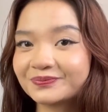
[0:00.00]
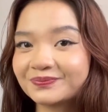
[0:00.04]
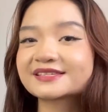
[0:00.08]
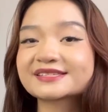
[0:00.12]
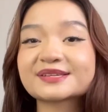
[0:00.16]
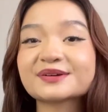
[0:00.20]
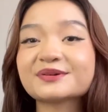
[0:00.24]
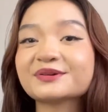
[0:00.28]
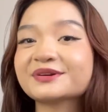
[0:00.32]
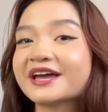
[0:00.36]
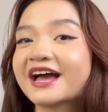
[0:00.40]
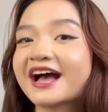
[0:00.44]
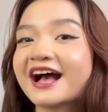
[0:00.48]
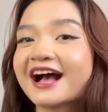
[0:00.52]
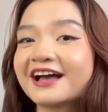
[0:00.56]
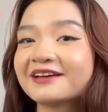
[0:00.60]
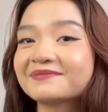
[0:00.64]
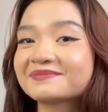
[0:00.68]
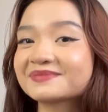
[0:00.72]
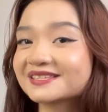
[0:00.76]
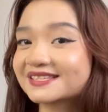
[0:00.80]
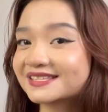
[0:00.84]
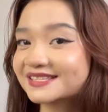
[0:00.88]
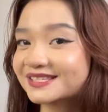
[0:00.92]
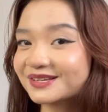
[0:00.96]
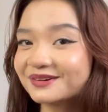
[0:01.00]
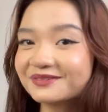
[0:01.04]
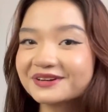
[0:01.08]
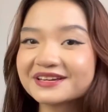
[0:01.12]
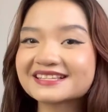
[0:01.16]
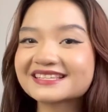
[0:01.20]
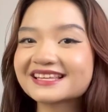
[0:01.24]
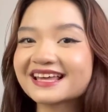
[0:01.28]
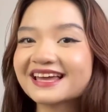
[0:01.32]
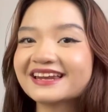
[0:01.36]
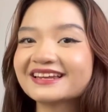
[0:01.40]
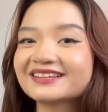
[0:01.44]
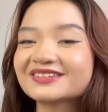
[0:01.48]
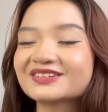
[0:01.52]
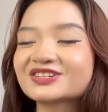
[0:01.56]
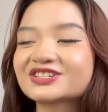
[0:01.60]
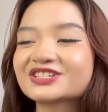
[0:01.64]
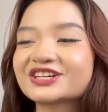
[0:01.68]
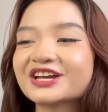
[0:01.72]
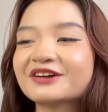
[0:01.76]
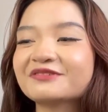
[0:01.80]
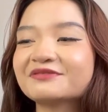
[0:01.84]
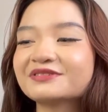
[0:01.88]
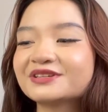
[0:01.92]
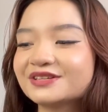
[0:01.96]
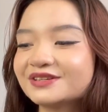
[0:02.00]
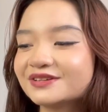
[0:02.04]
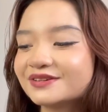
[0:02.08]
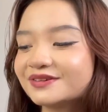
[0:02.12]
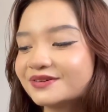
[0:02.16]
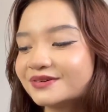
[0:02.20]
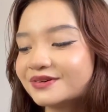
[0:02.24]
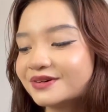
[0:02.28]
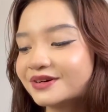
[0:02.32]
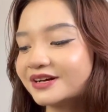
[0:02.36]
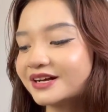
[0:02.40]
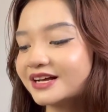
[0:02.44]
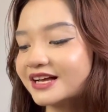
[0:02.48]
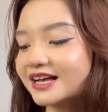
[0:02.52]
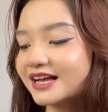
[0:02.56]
So yeah, I'm so excited to share with you